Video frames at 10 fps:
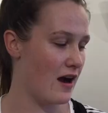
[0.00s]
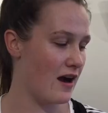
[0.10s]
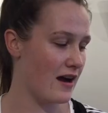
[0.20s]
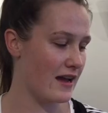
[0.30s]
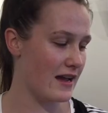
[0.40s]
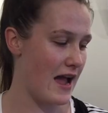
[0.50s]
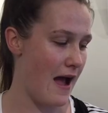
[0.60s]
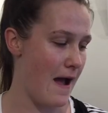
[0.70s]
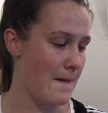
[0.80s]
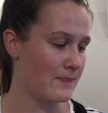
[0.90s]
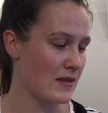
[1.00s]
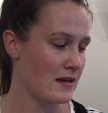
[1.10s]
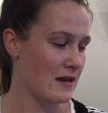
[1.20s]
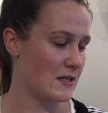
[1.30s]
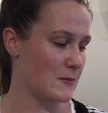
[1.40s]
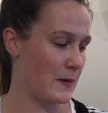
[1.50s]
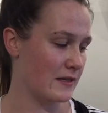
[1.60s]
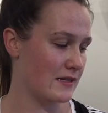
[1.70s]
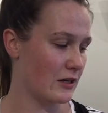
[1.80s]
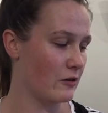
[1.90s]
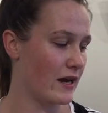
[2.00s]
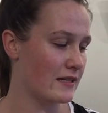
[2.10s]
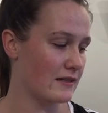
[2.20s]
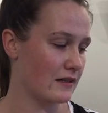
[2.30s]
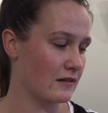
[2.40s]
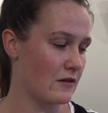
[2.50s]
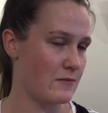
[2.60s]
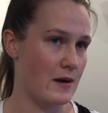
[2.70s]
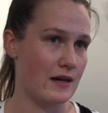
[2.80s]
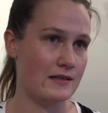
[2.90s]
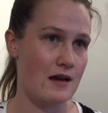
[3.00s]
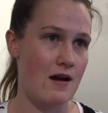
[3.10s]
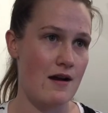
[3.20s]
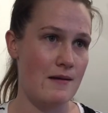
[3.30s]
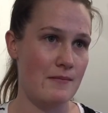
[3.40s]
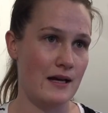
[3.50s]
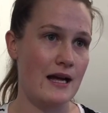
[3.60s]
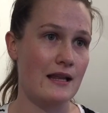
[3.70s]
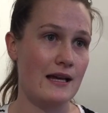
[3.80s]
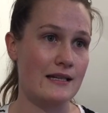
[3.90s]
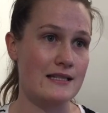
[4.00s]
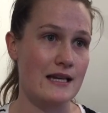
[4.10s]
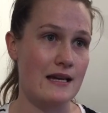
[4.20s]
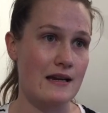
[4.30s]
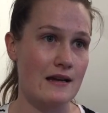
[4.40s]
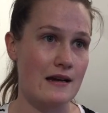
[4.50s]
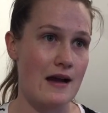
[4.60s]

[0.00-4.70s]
I spend a great deal of my time collecting